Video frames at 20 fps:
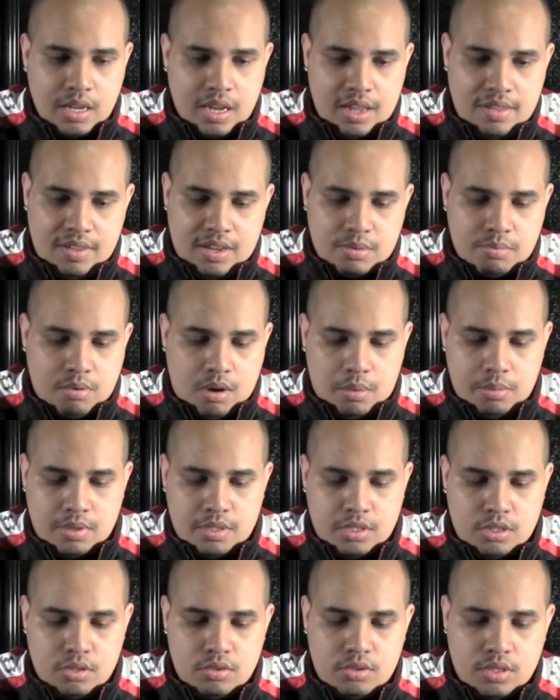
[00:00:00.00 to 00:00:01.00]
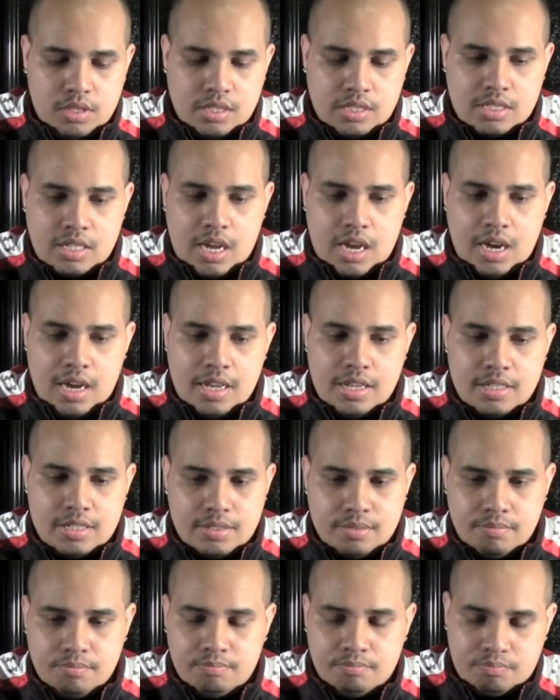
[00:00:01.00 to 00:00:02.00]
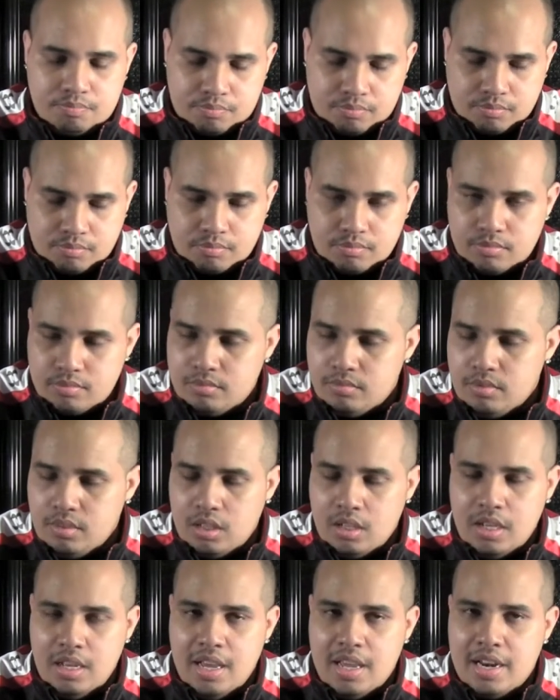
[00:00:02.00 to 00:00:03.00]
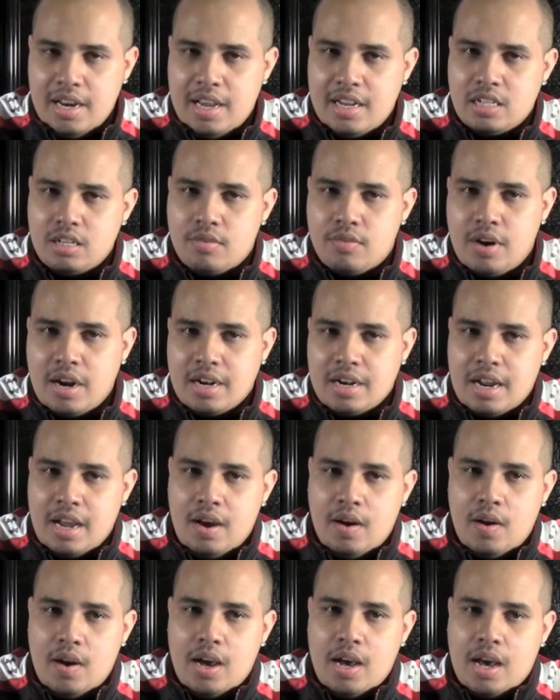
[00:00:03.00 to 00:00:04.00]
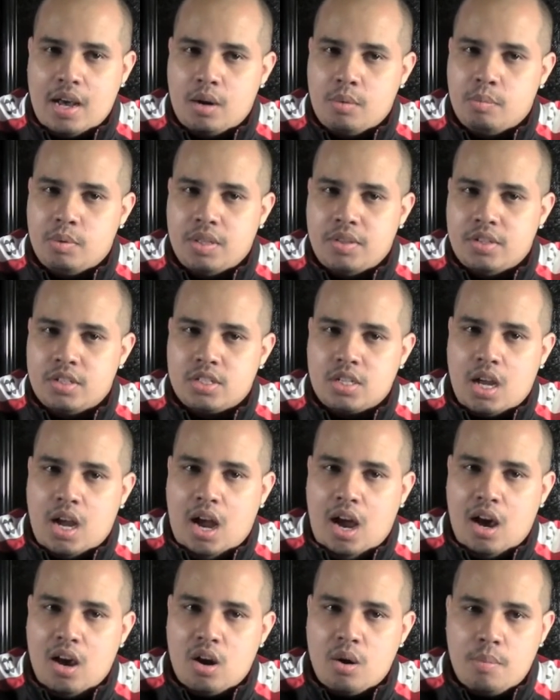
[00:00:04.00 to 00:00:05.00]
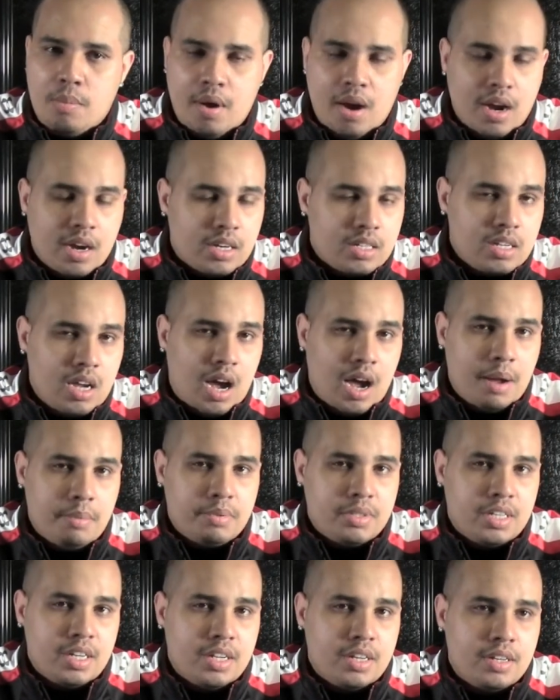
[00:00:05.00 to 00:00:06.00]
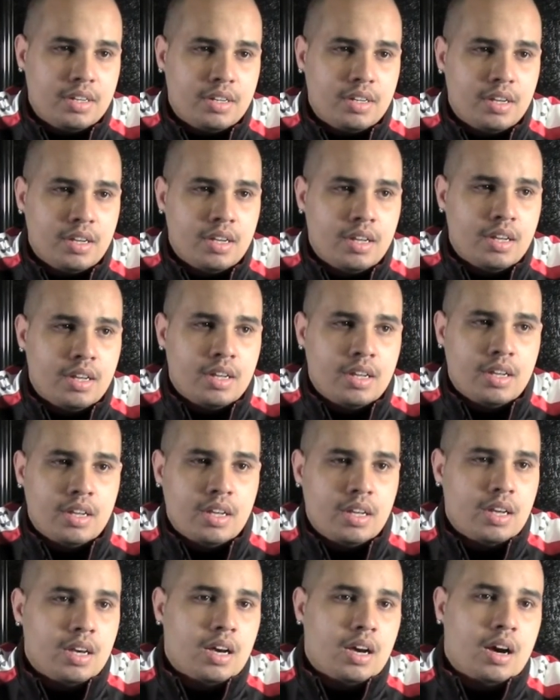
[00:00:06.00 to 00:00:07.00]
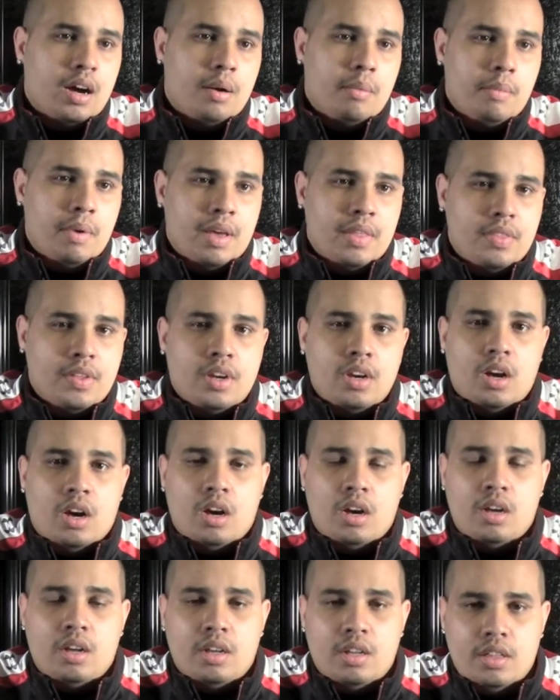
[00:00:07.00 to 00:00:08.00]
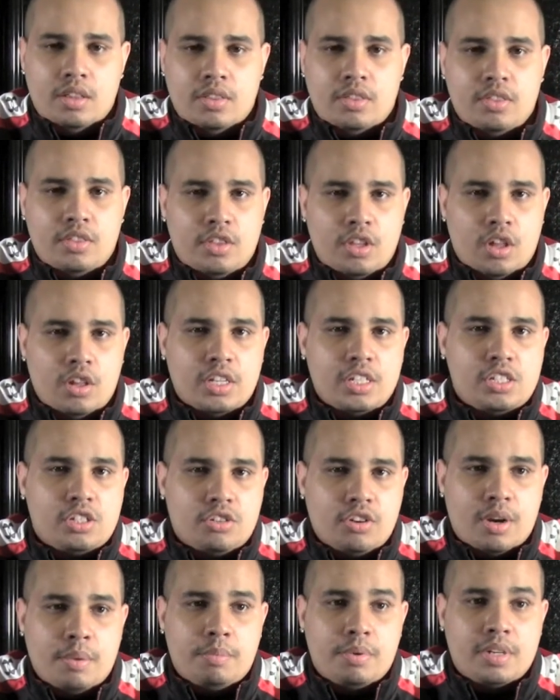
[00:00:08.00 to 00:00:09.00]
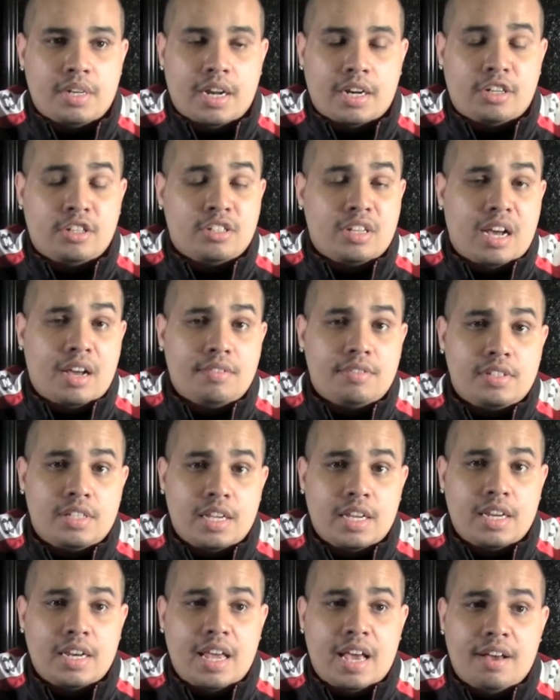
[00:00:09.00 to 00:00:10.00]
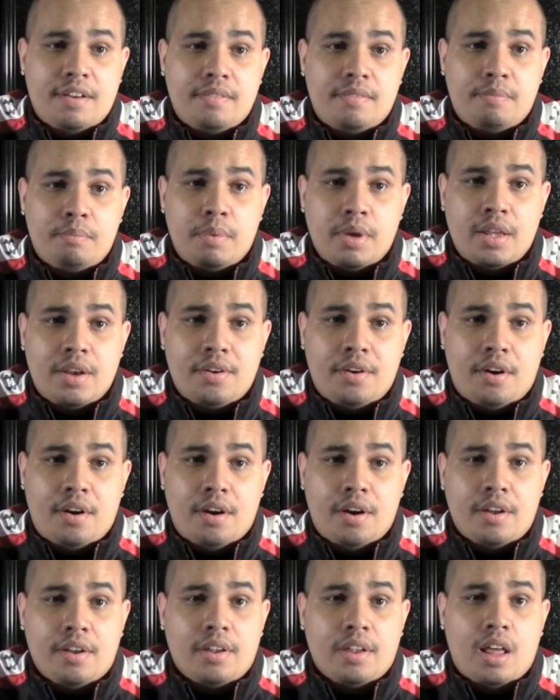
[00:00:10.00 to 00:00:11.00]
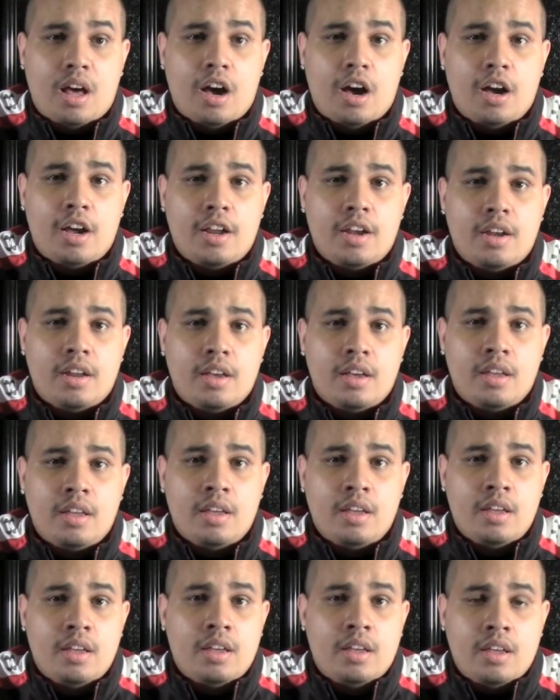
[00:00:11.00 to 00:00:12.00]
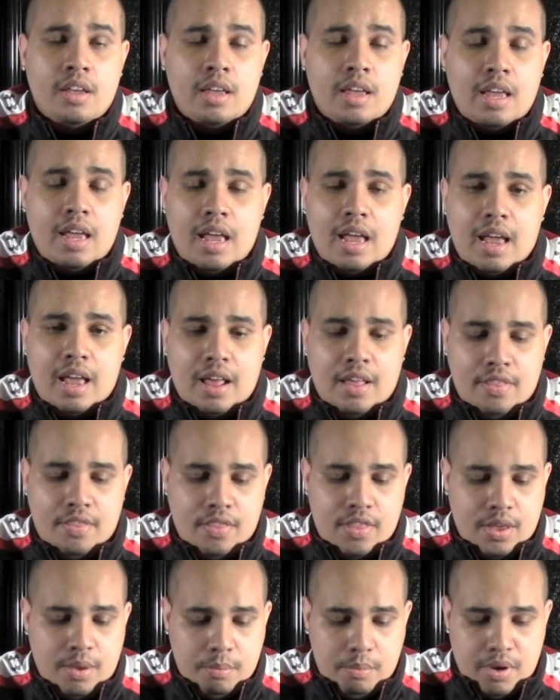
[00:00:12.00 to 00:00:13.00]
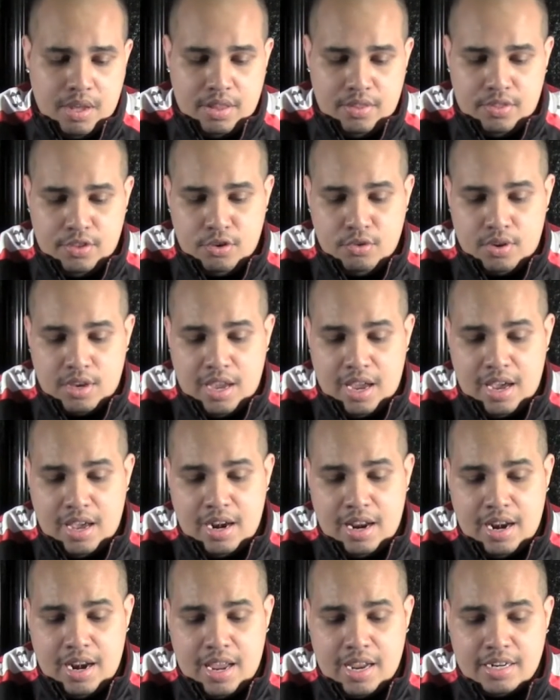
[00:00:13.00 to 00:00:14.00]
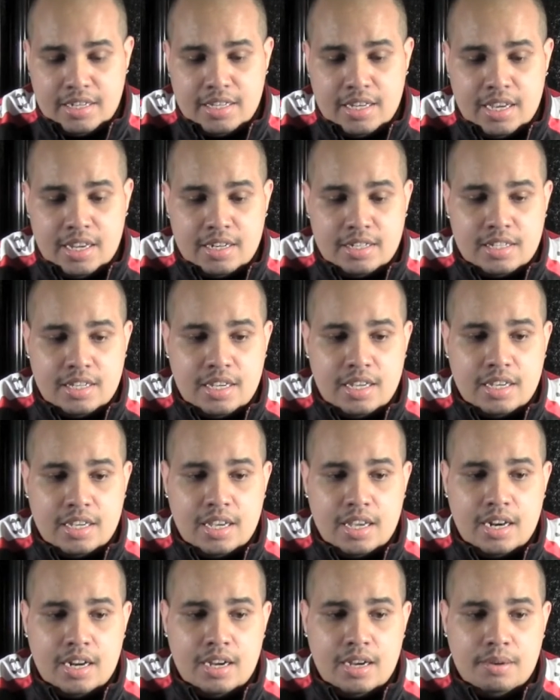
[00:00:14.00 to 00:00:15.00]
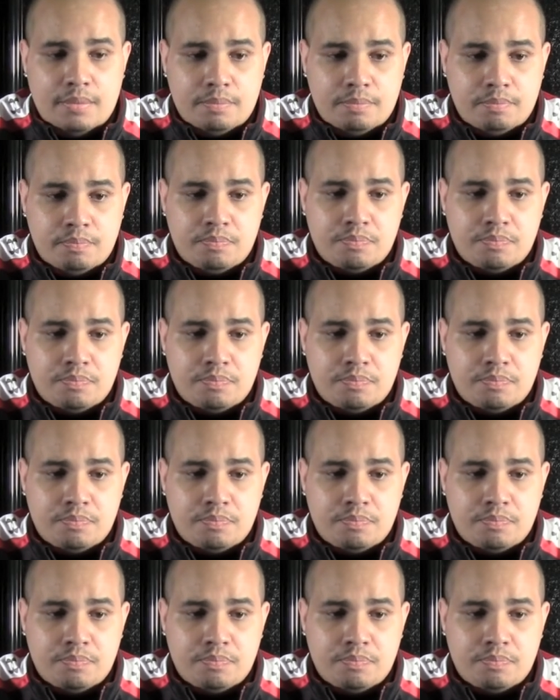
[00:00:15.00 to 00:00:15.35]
and that's probably due to the size. And as of right now, I don't believe there's an OtterBox option. And then the only screen protectors I've seen have been online. But you can at AT&T get a